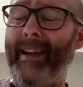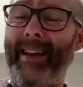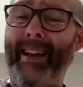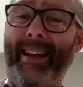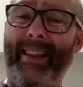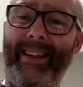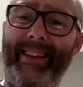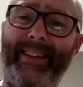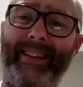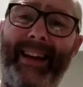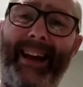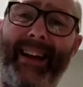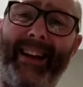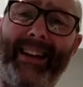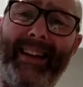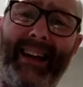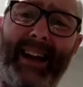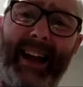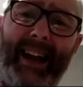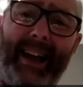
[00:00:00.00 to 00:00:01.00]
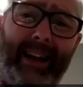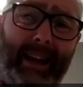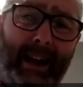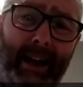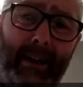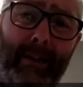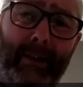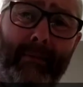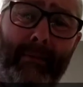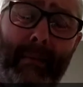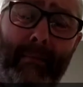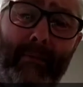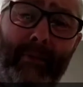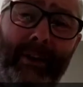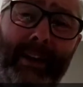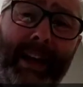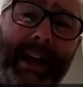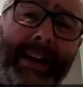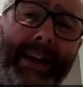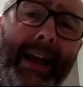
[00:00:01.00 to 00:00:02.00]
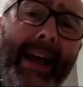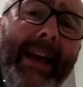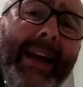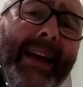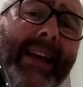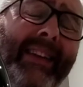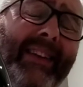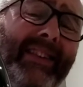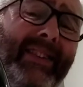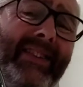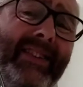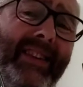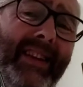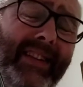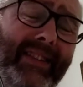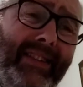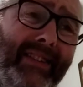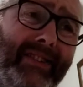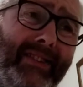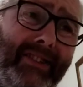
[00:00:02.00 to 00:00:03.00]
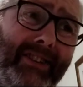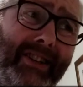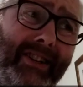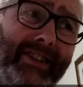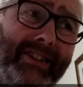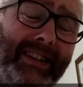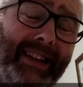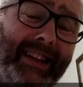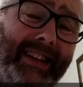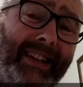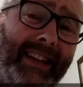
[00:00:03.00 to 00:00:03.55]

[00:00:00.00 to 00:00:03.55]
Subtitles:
And the cider, I can't remember again. It's Chisel Jersey, I